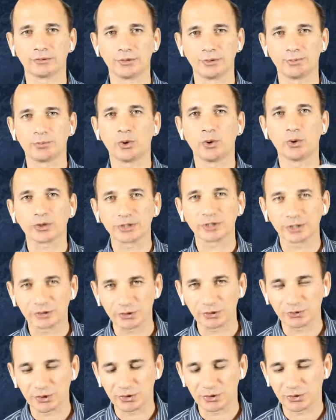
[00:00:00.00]

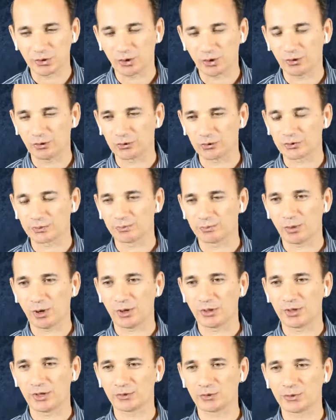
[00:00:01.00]
reported the results,
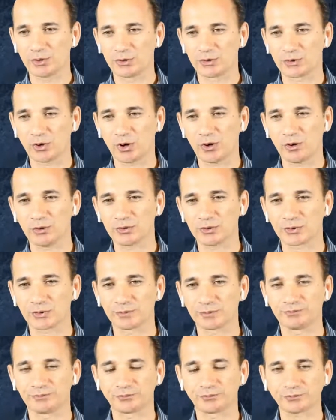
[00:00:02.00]
but the
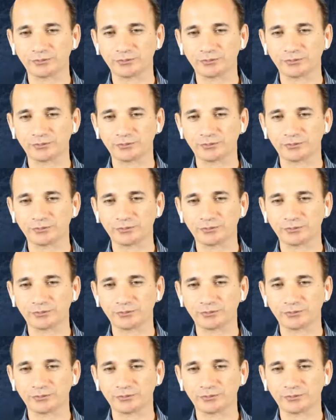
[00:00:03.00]
results